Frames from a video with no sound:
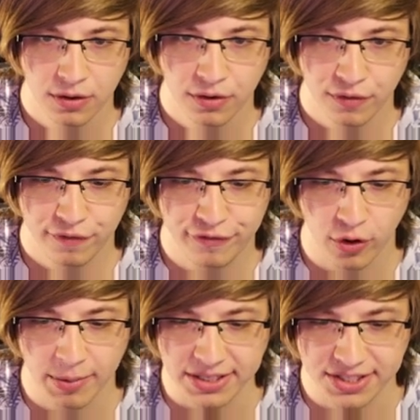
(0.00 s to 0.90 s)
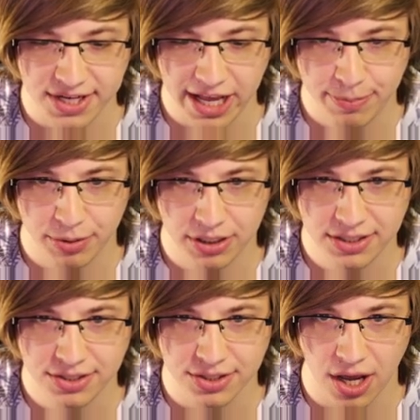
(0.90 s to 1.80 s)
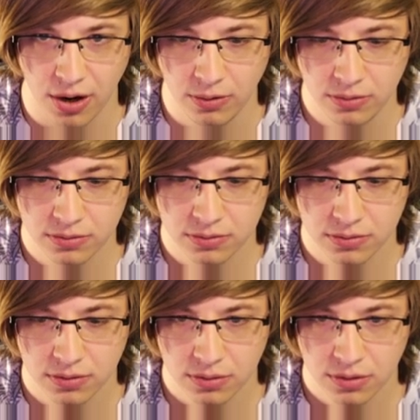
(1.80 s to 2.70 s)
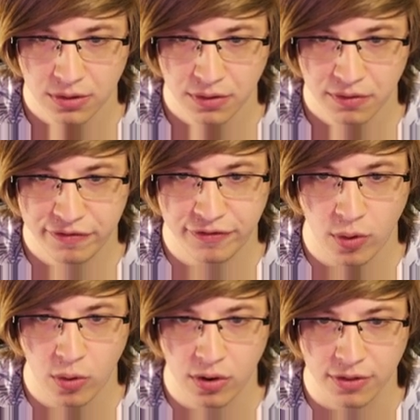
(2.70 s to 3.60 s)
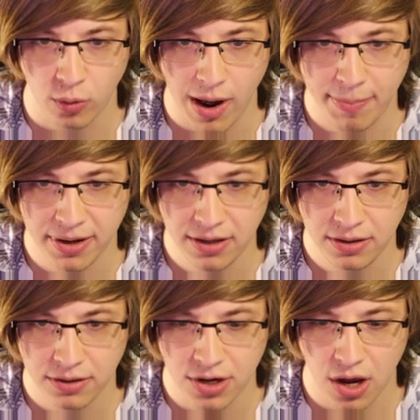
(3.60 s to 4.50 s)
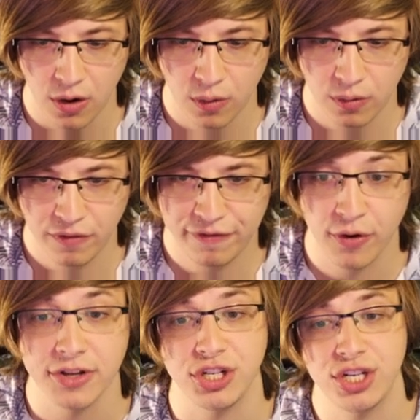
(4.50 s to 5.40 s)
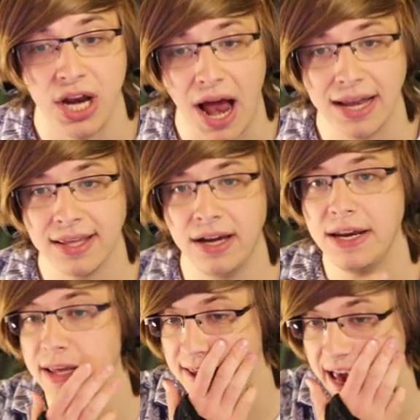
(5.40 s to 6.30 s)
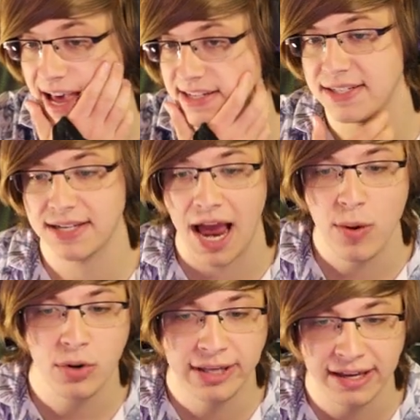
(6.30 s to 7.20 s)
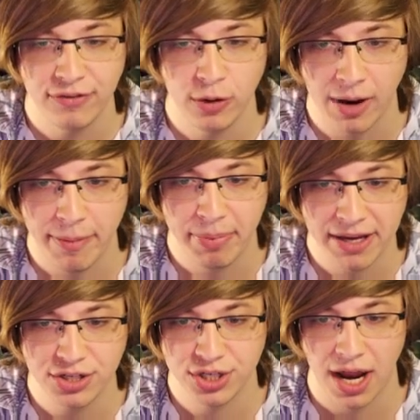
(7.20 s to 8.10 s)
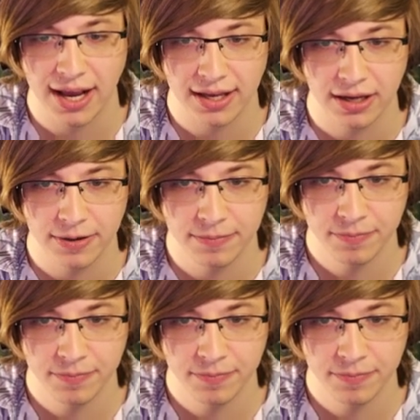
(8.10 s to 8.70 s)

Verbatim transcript: for my snake bullets? No. For the weapon? No. For the shotgun? Yes. I will give you my base shotgun